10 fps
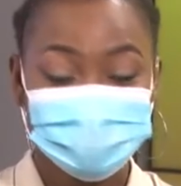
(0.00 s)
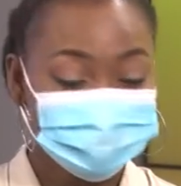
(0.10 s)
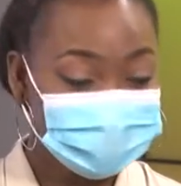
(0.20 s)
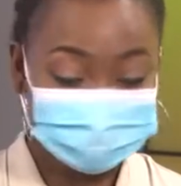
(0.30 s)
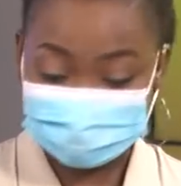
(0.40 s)
there
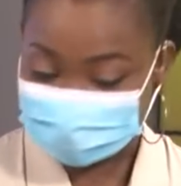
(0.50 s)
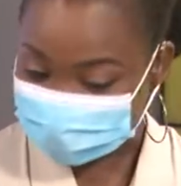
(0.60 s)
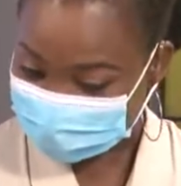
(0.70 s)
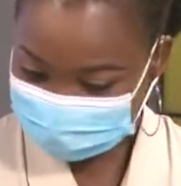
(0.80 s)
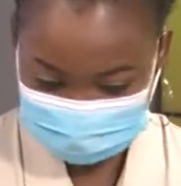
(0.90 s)
weren't
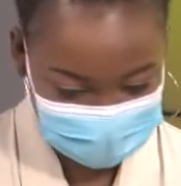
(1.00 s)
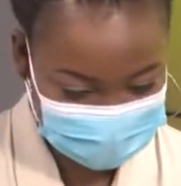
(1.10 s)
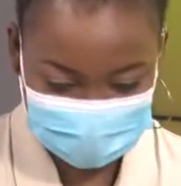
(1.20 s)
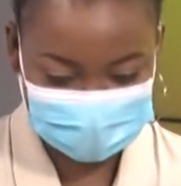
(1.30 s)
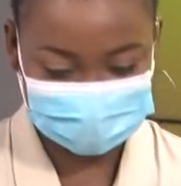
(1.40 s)

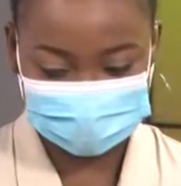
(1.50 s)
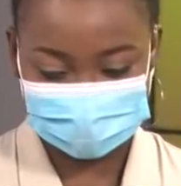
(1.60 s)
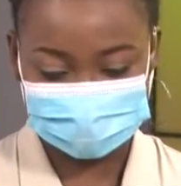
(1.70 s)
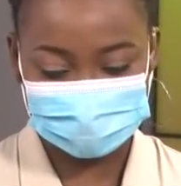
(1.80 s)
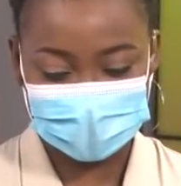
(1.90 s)
papers.
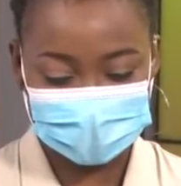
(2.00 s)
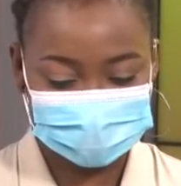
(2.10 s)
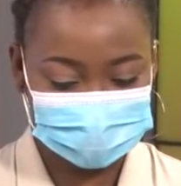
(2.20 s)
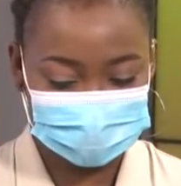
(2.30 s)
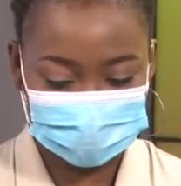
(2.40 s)
We had
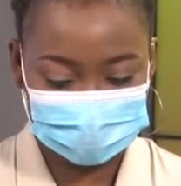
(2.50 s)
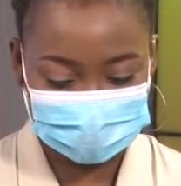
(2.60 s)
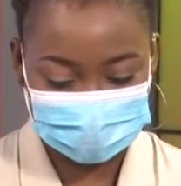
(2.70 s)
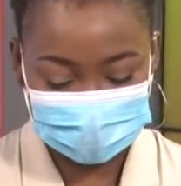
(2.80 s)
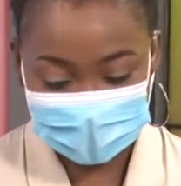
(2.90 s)
to go to I
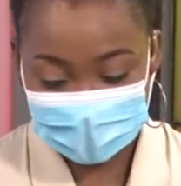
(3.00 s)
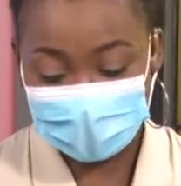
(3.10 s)
the know.